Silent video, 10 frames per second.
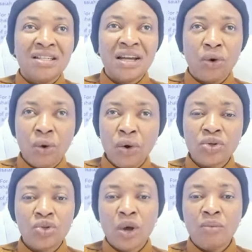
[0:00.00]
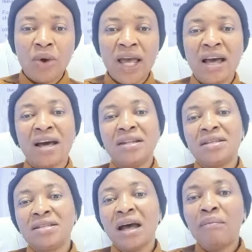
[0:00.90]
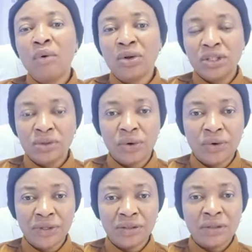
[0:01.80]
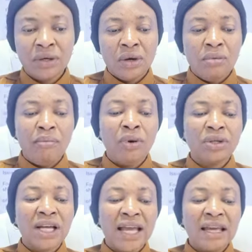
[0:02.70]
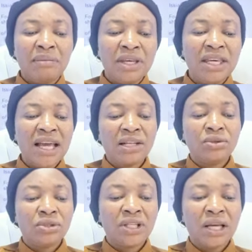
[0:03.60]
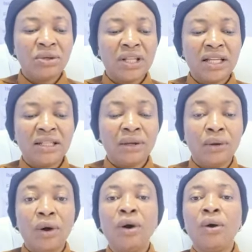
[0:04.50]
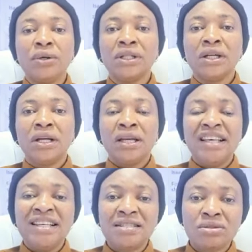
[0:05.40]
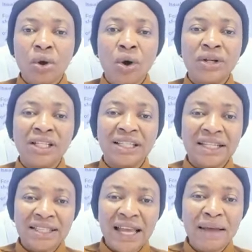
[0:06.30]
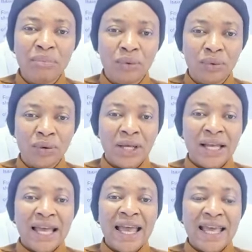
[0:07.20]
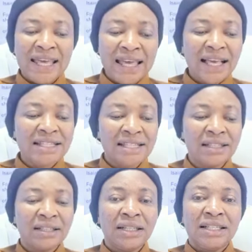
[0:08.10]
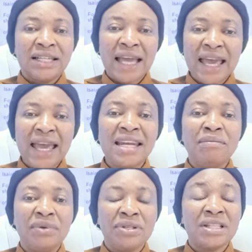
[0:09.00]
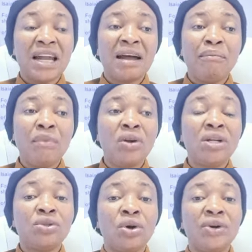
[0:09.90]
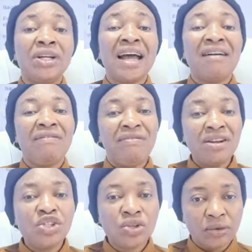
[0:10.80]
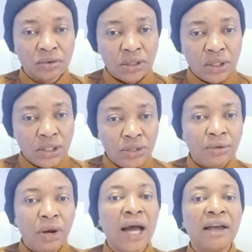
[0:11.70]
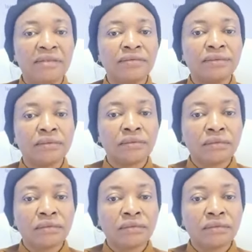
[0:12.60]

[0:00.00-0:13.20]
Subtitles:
They go somewhere and they start monitoring. But I am here to tell you that the Lord is turning the table against the enemies that are monitoring affliction in your life.